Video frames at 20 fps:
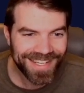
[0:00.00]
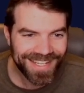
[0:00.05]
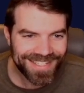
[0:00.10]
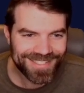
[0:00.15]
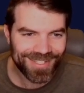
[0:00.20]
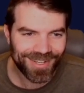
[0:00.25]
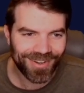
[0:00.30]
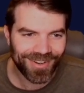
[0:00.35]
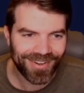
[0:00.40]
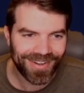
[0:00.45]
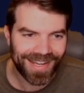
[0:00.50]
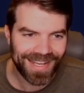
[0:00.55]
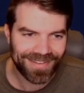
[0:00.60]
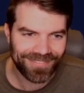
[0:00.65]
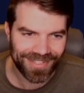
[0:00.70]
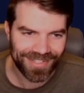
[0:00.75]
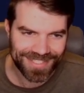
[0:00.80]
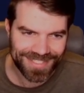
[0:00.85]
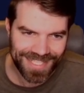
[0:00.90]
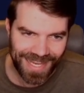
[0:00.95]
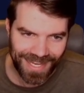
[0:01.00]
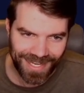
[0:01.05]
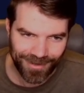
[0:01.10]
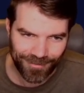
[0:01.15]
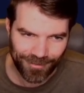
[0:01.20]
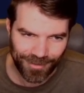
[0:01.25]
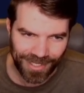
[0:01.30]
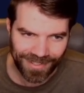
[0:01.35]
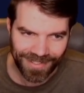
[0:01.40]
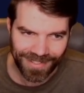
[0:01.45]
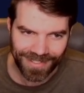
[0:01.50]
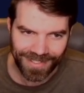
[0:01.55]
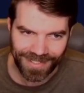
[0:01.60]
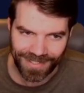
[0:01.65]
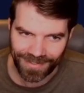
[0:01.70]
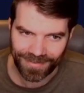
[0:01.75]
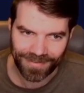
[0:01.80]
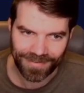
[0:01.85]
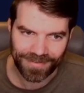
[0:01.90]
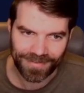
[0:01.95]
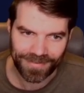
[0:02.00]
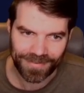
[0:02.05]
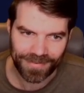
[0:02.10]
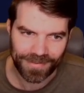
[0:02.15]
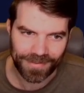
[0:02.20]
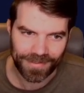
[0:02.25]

So I have an attack relic here.